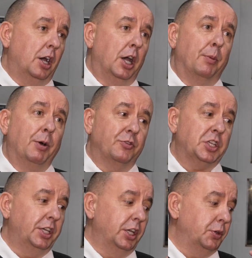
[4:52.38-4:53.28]
um,
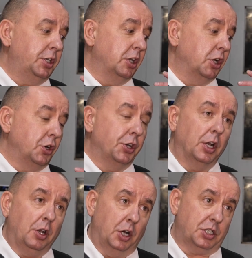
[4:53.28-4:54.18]
obviously you, you learn
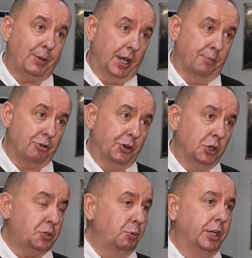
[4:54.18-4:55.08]
a lot about the
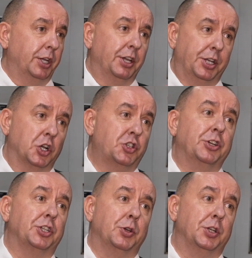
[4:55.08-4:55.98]
products. We're in
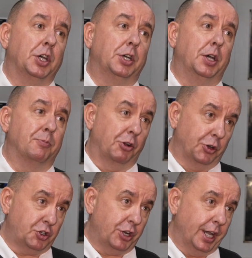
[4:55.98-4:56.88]
Austria doing uh,
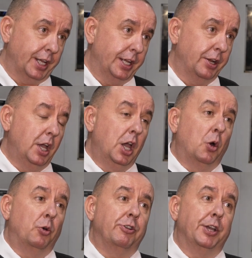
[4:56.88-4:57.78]
product training,
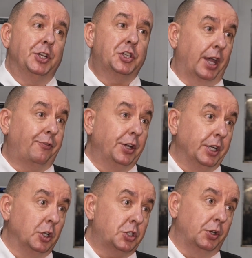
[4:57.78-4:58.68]
We were in
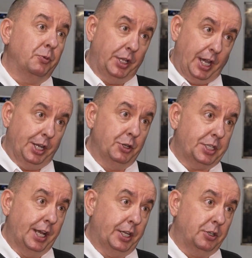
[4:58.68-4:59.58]
Sheffield with our new
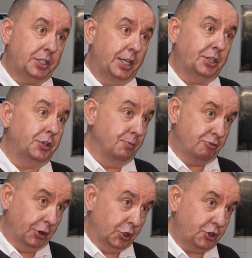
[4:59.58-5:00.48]
technical centre doing
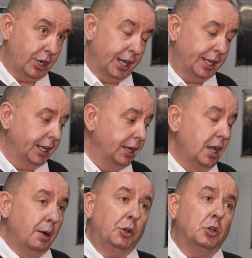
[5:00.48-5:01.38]
product training,
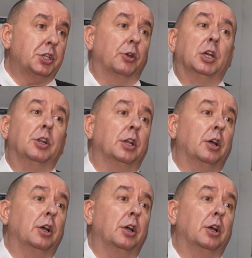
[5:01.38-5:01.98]
but also you learn